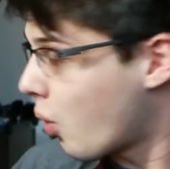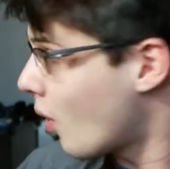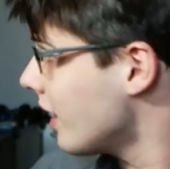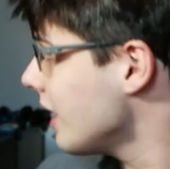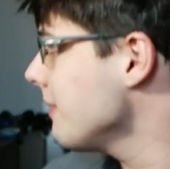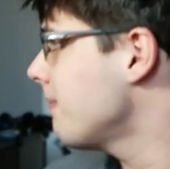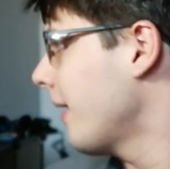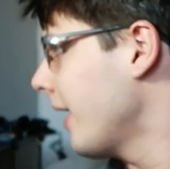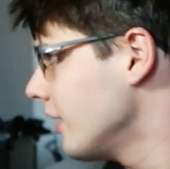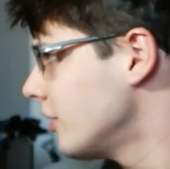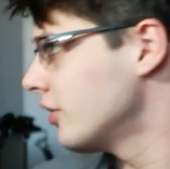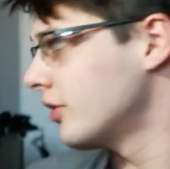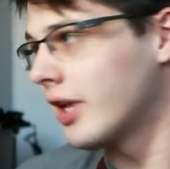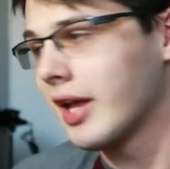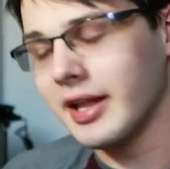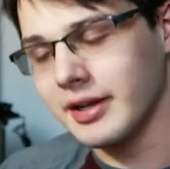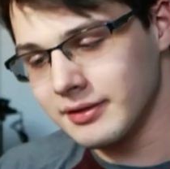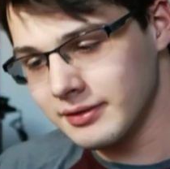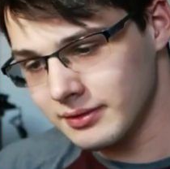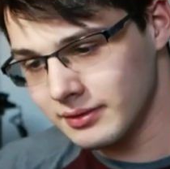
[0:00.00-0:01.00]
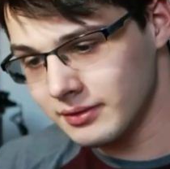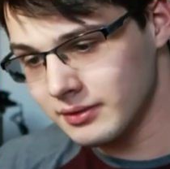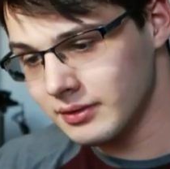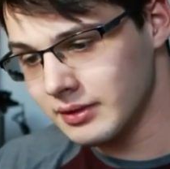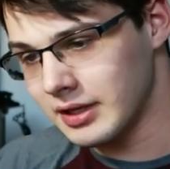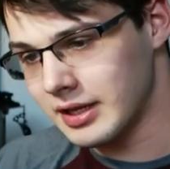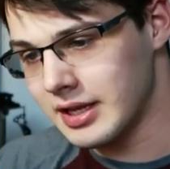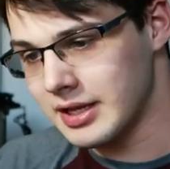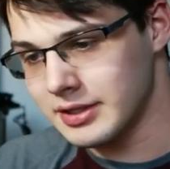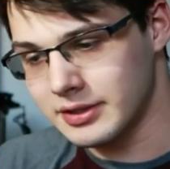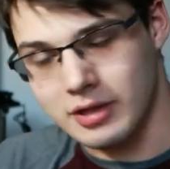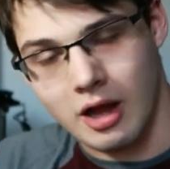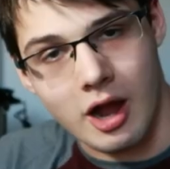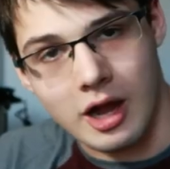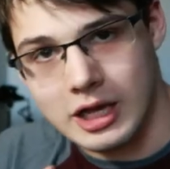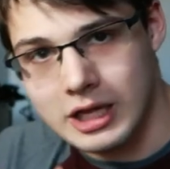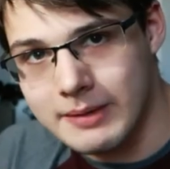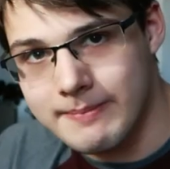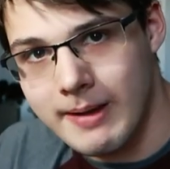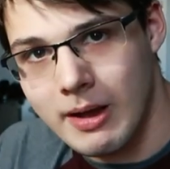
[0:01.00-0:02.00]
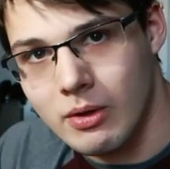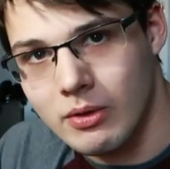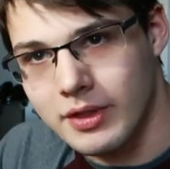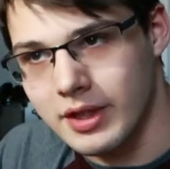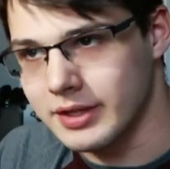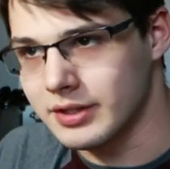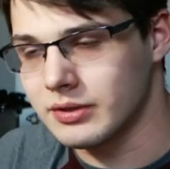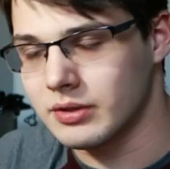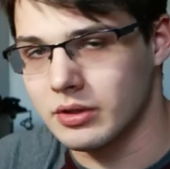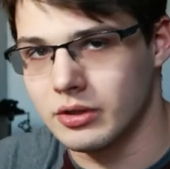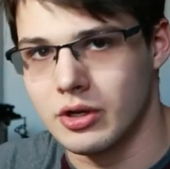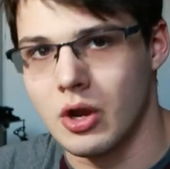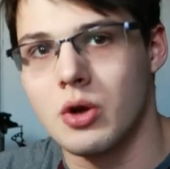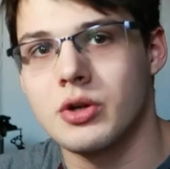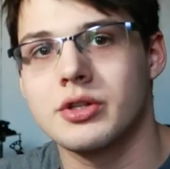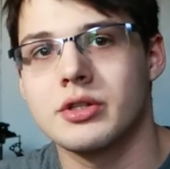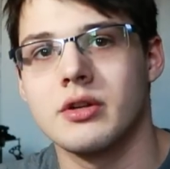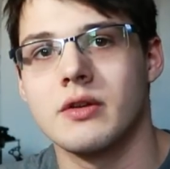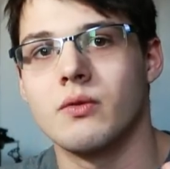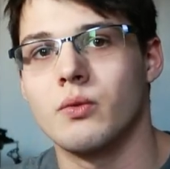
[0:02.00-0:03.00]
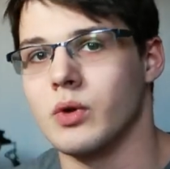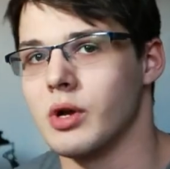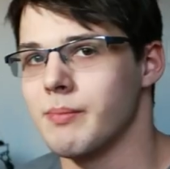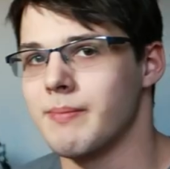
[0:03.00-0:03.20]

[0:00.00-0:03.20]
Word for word: 20 pages in, he's talking about this notion of